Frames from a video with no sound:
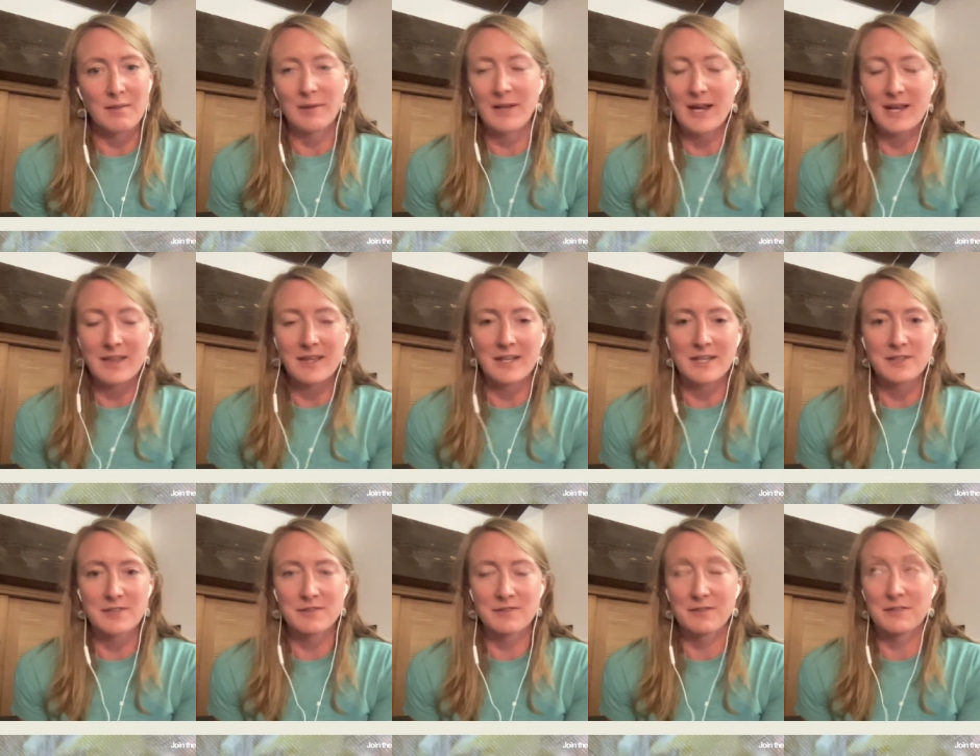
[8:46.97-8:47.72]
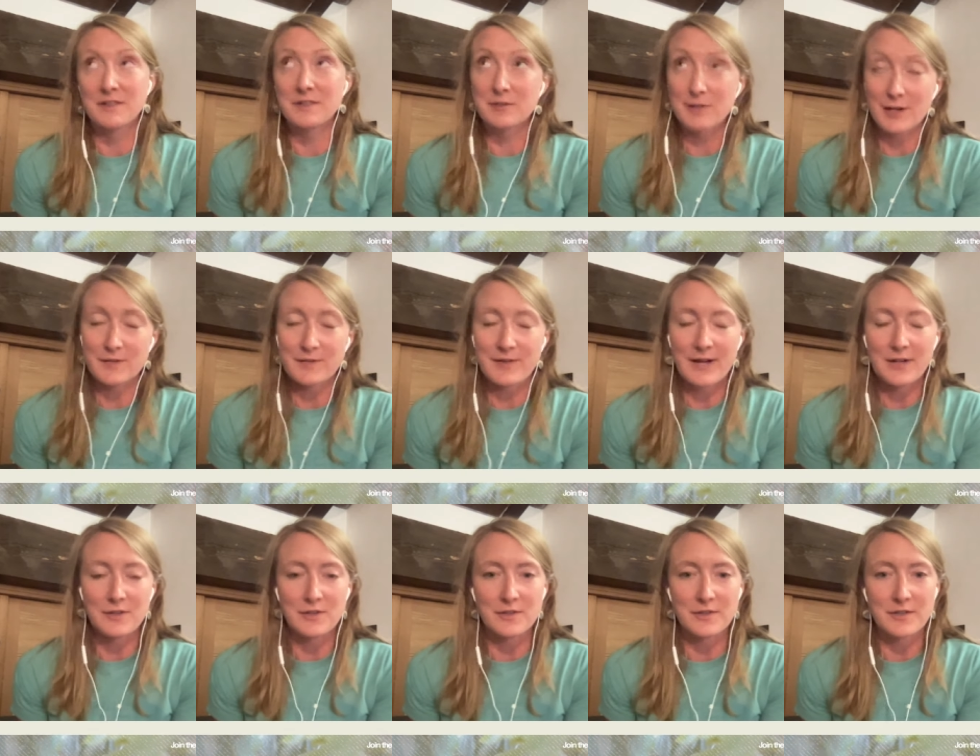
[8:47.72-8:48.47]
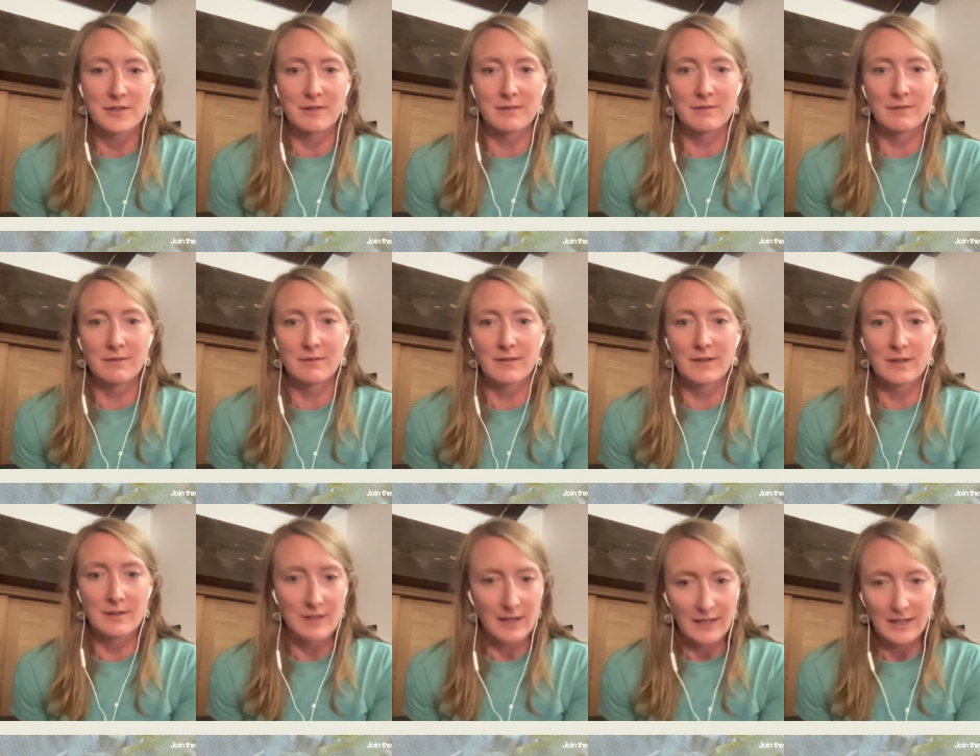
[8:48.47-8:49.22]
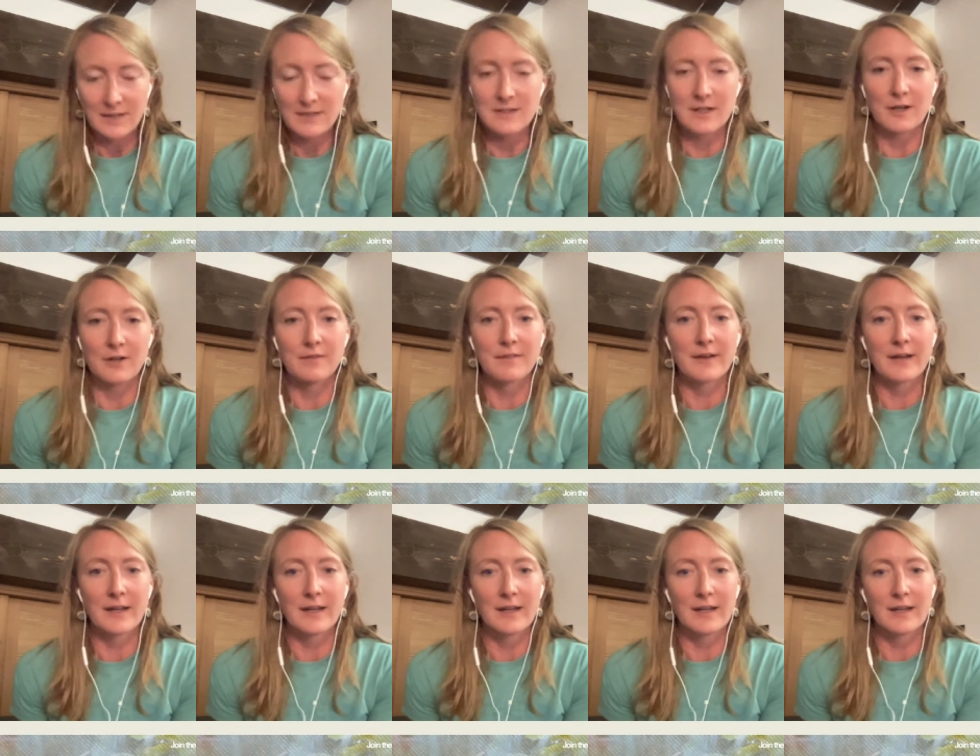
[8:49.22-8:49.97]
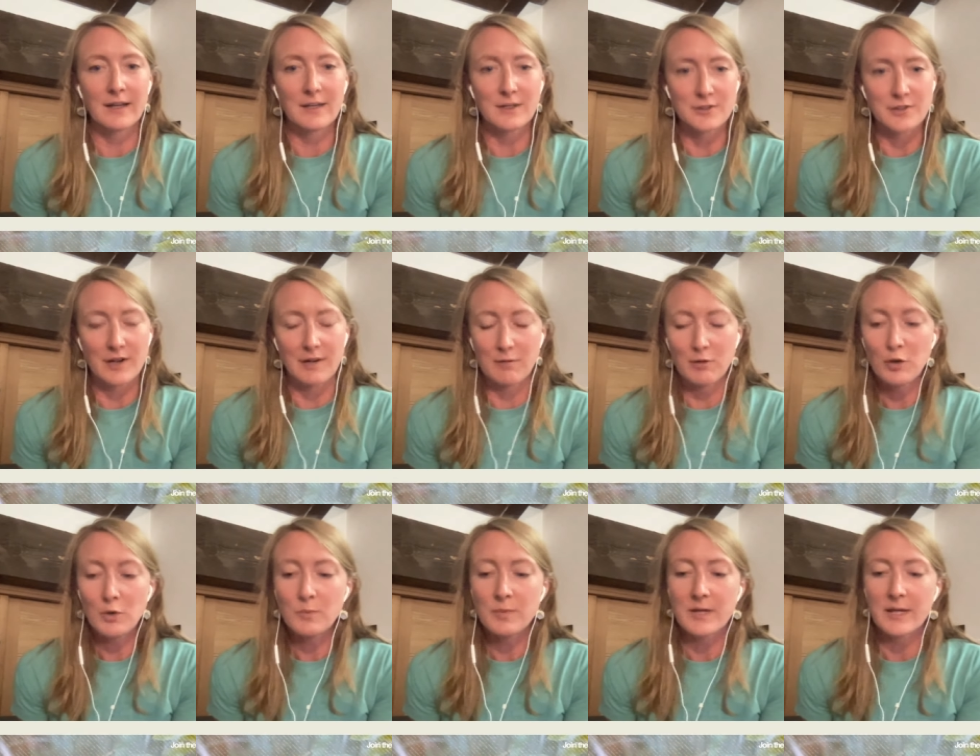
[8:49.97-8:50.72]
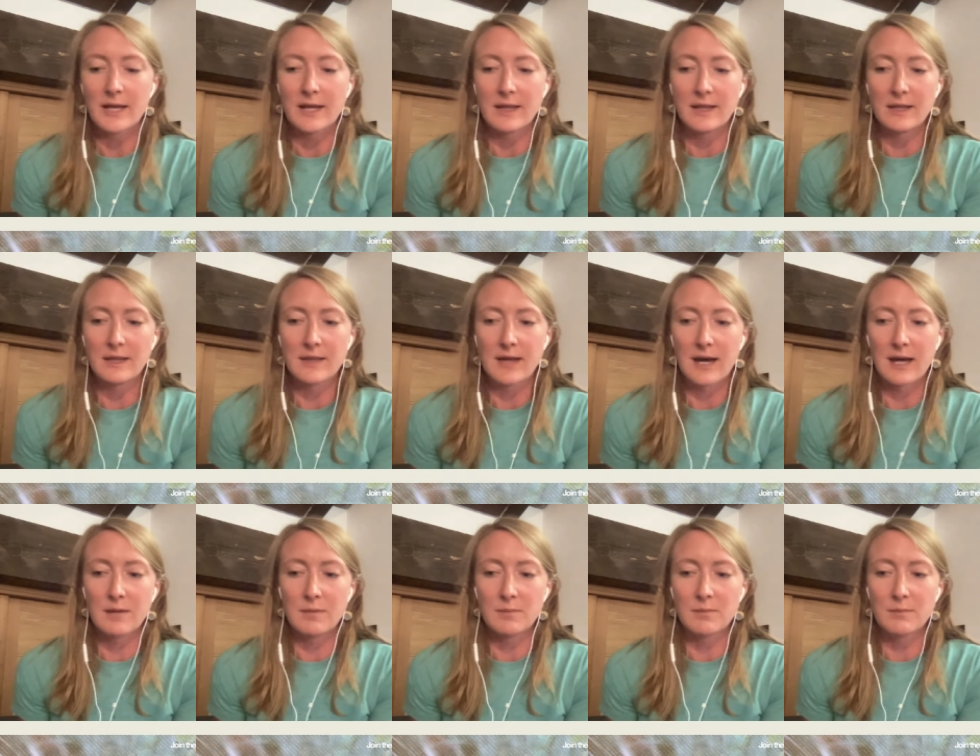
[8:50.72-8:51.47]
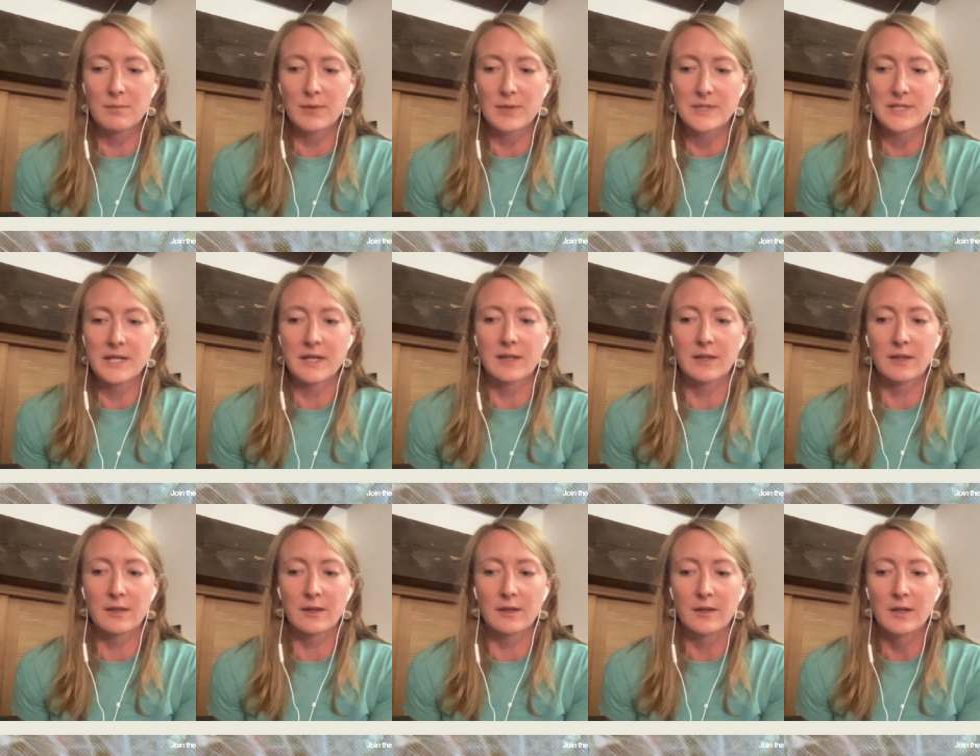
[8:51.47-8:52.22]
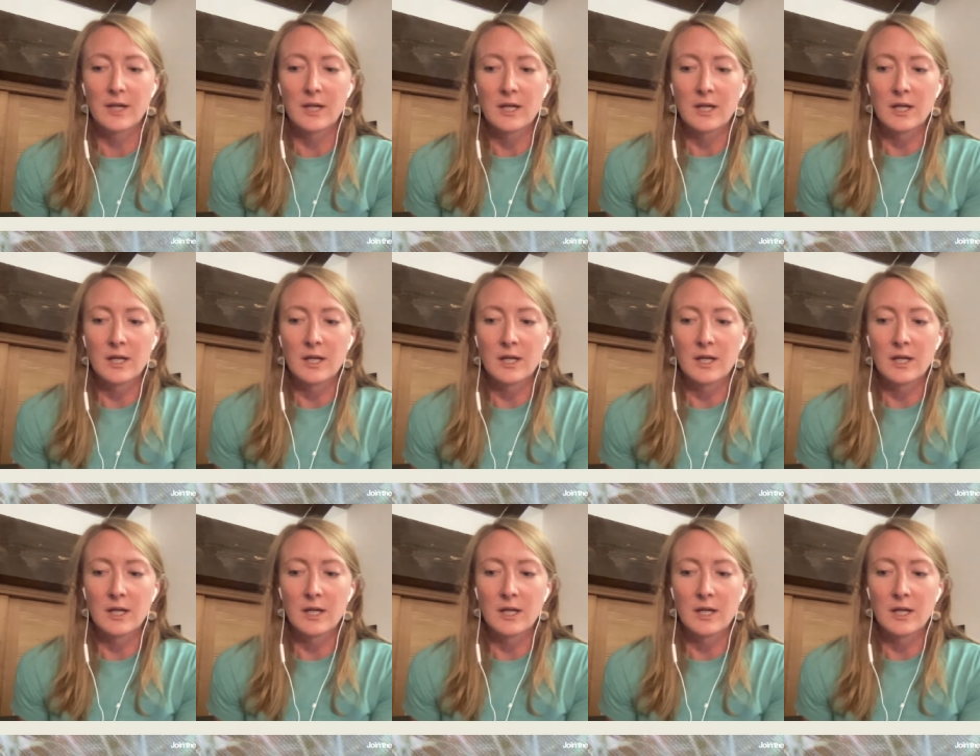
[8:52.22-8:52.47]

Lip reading: I mean, I think stress fractures are like terrifying in general, but I think that particular